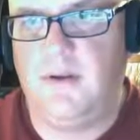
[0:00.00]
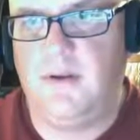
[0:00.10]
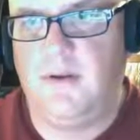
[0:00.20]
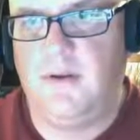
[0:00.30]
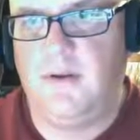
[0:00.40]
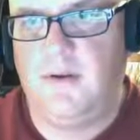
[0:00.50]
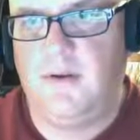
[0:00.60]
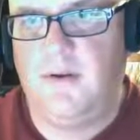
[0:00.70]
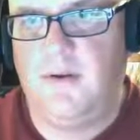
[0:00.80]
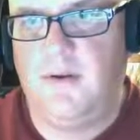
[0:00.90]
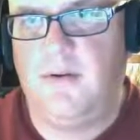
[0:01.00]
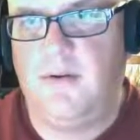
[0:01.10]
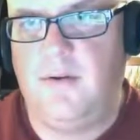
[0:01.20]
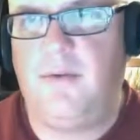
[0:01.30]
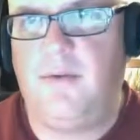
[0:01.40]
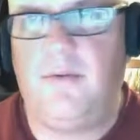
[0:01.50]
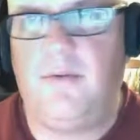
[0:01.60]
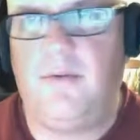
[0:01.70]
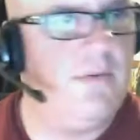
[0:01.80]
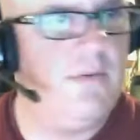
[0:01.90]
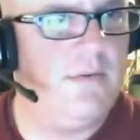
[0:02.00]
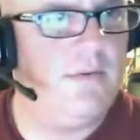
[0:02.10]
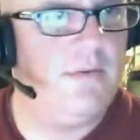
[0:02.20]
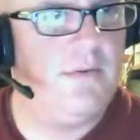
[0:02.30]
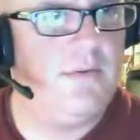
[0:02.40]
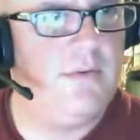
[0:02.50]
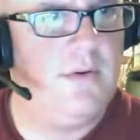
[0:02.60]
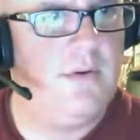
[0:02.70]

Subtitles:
No one is speaking in this clip.